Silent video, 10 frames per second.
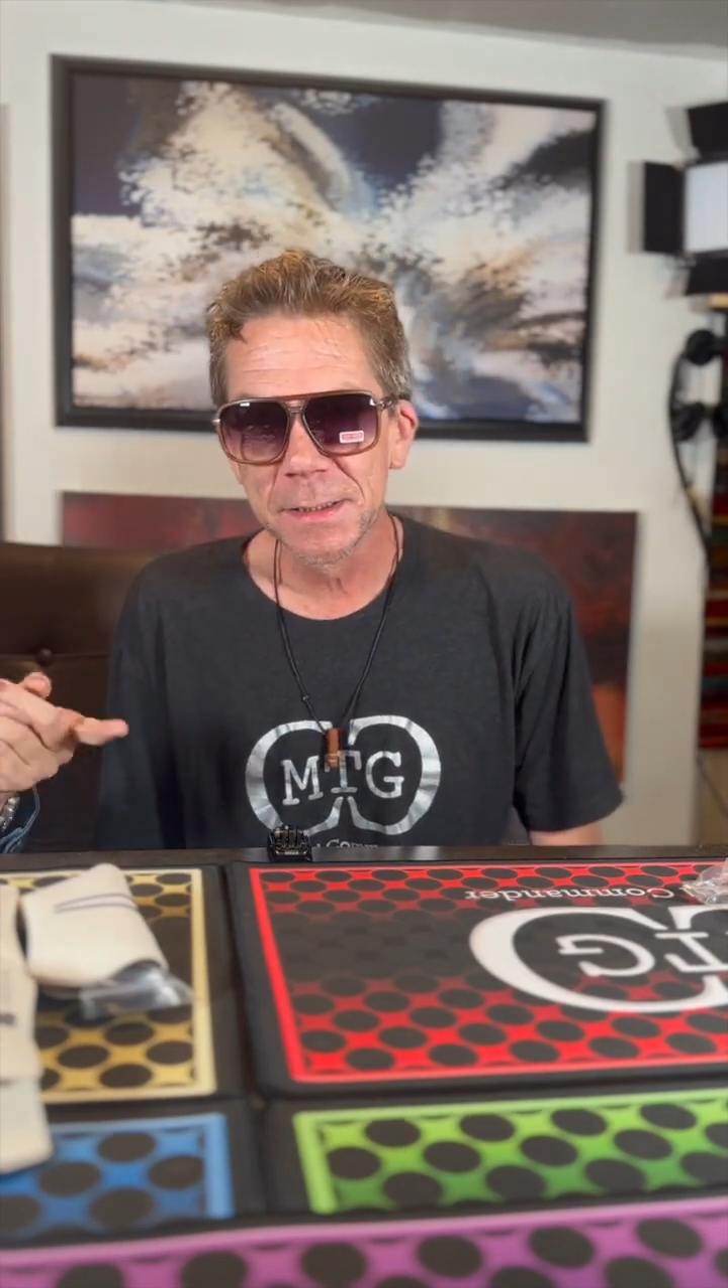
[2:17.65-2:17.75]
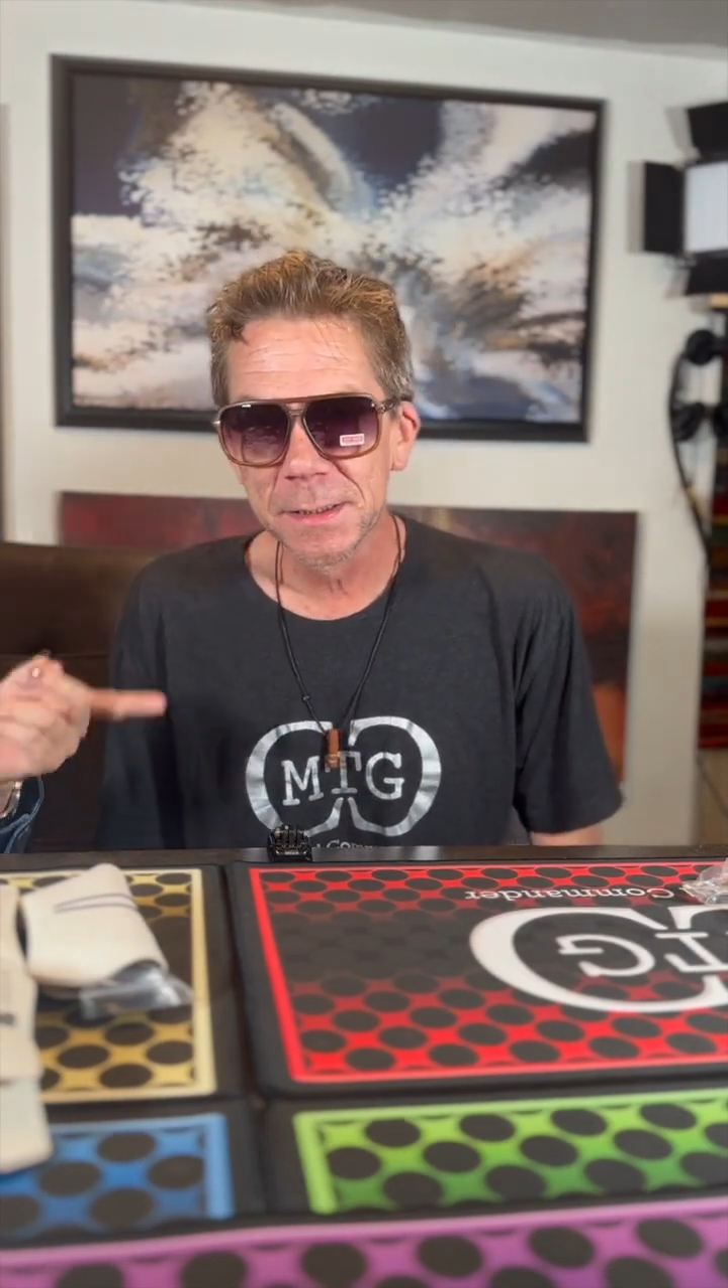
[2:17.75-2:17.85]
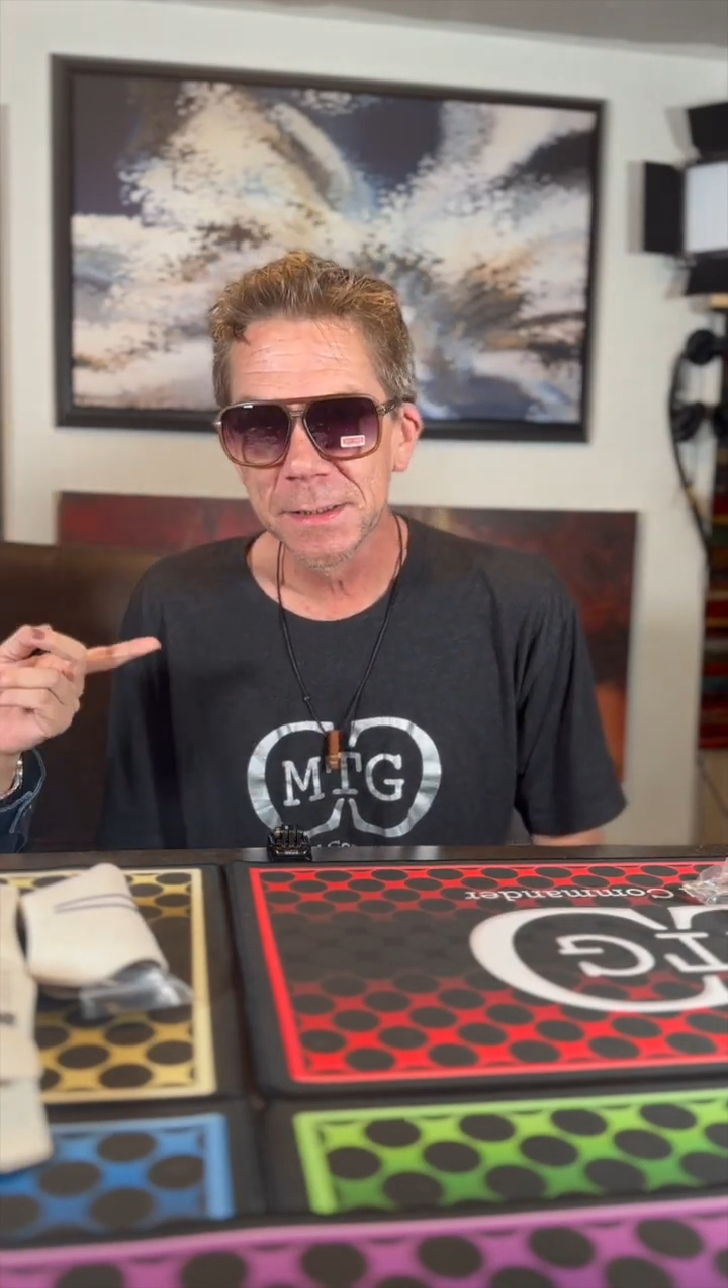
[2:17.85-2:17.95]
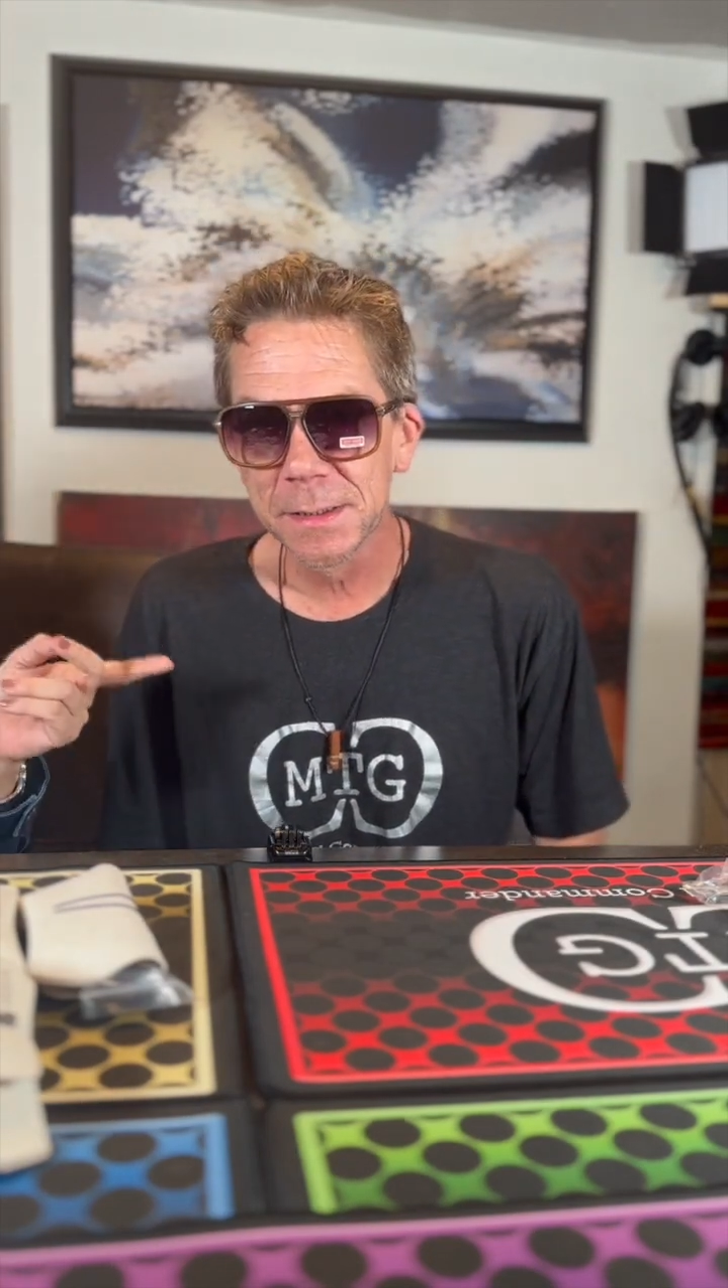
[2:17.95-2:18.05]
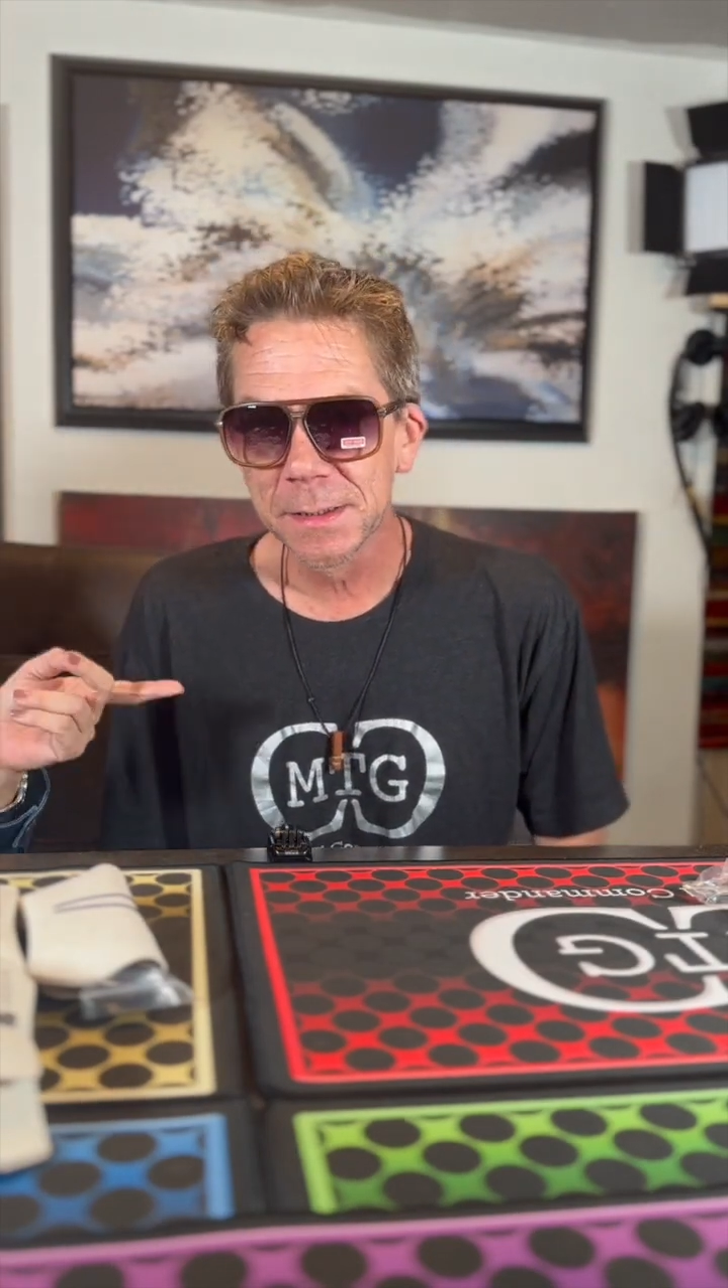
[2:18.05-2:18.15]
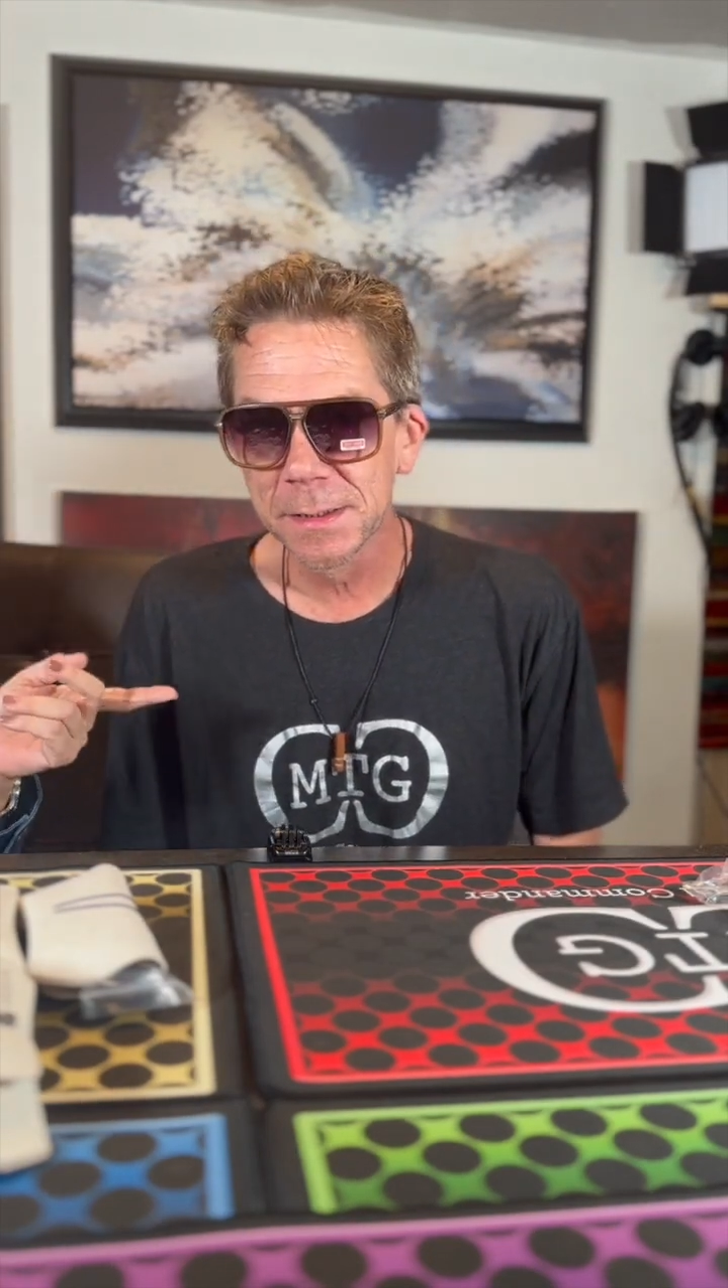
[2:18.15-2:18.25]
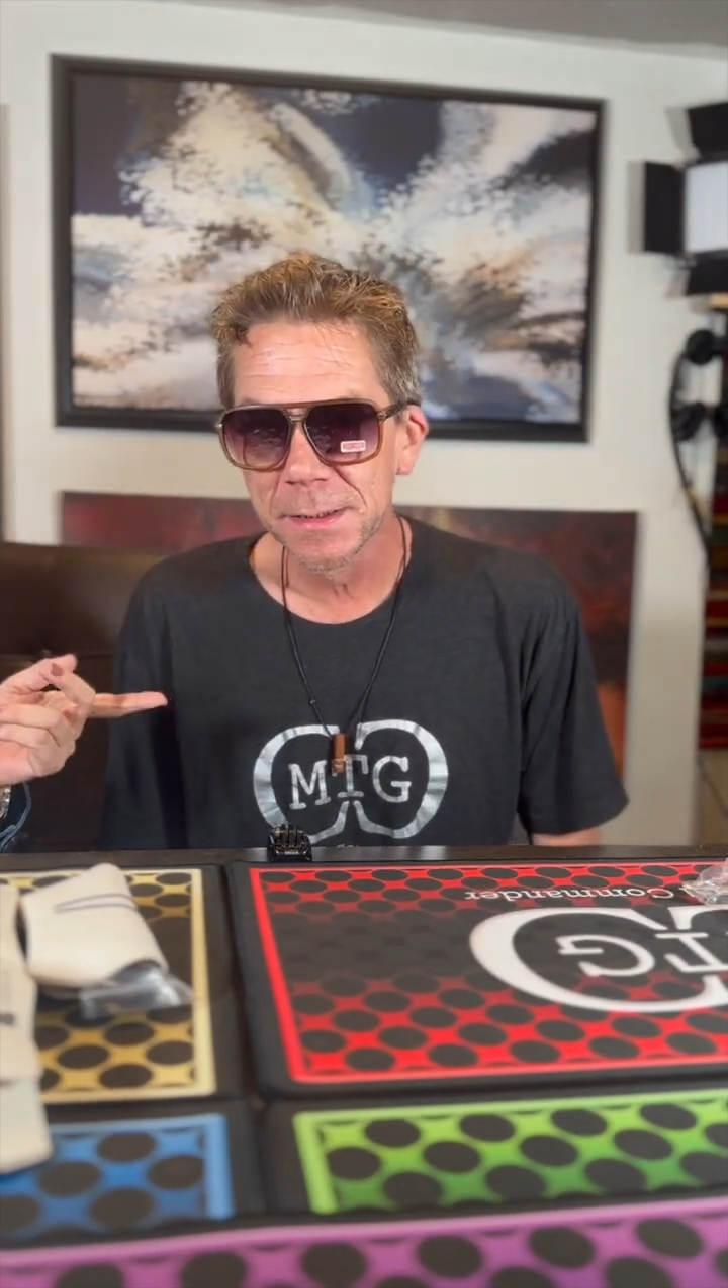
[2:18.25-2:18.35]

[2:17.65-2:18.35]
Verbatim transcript: Brad Pitt